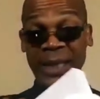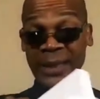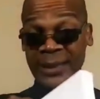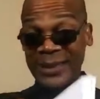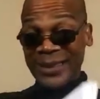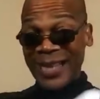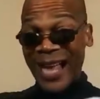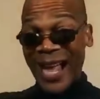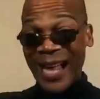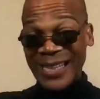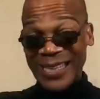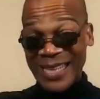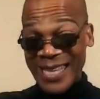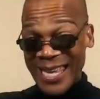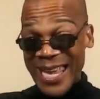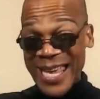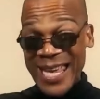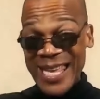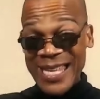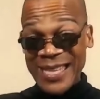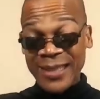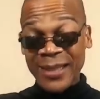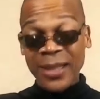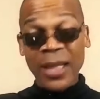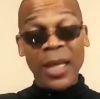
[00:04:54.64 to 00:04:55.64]
not
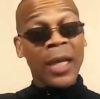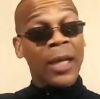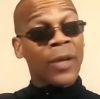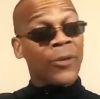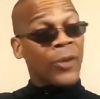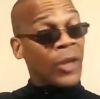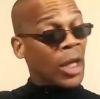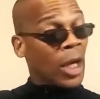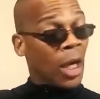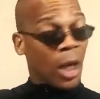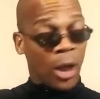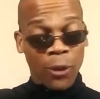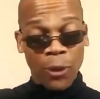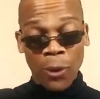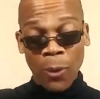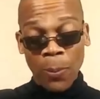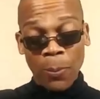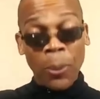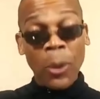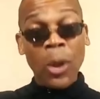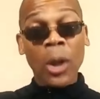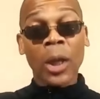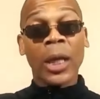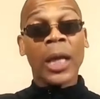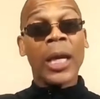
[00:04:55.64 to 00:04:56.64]
in the other
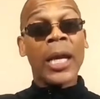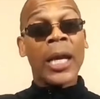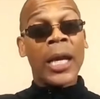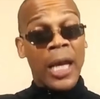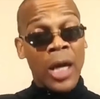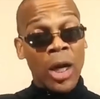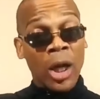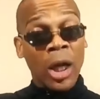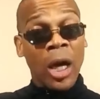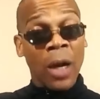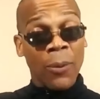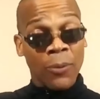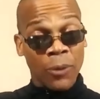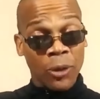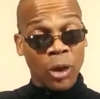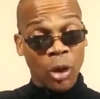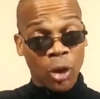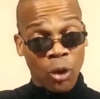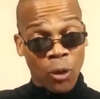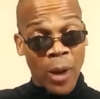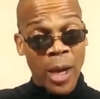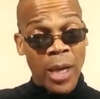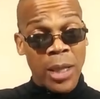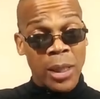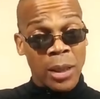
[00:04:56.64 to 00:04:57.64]
book. Here comes the
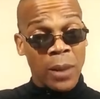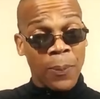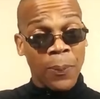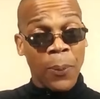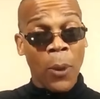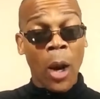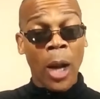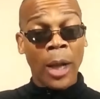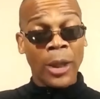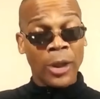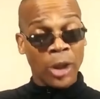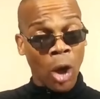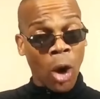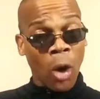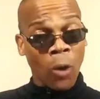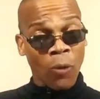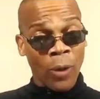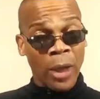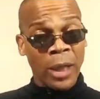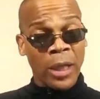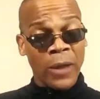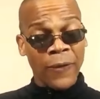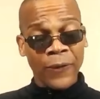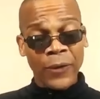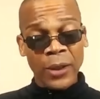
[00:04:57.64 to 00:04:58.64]
crazy part. Y'all
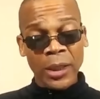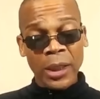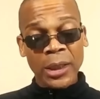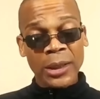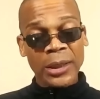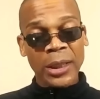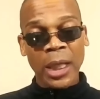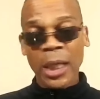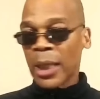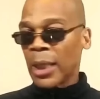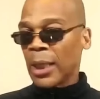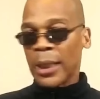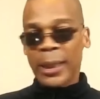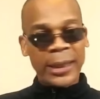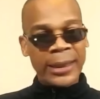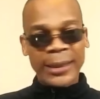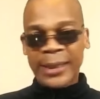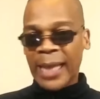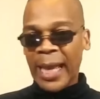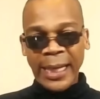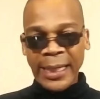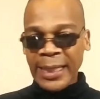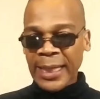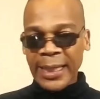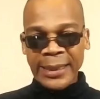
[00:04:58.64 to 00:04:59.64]
ready for this?
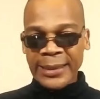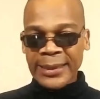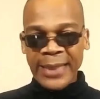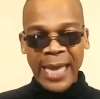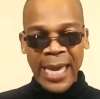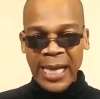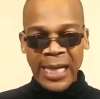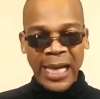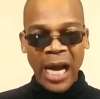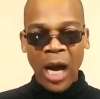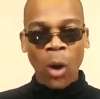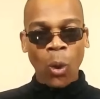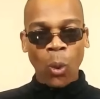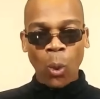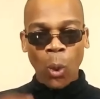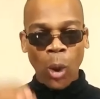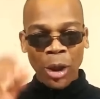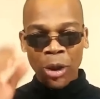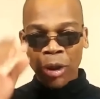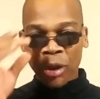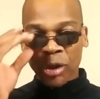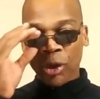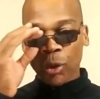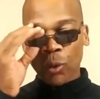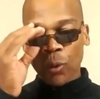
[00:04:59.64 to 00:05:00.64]
They didn't take out 1
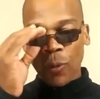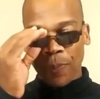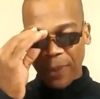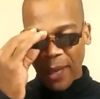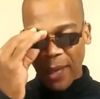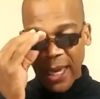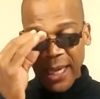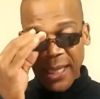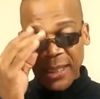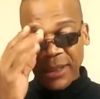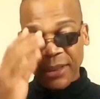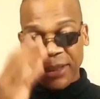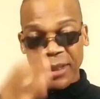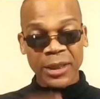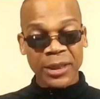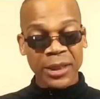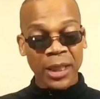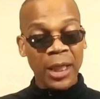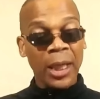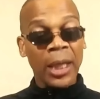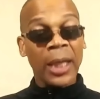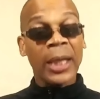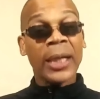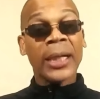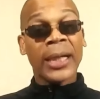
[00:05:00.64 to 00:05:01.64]
or 2 pages.
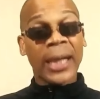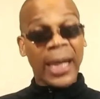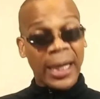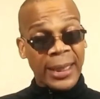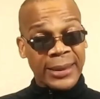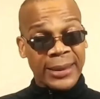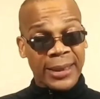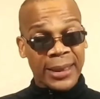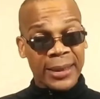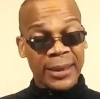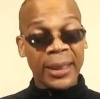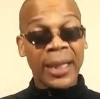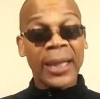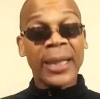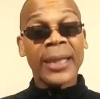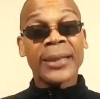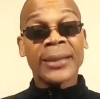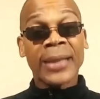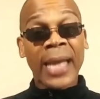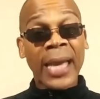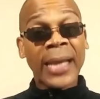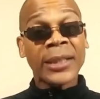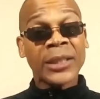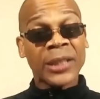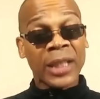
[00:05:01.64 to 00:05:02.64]
Cousin,
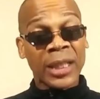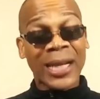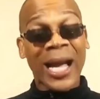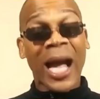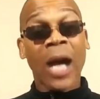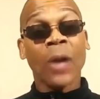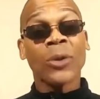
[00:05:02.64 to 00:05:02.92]
they took out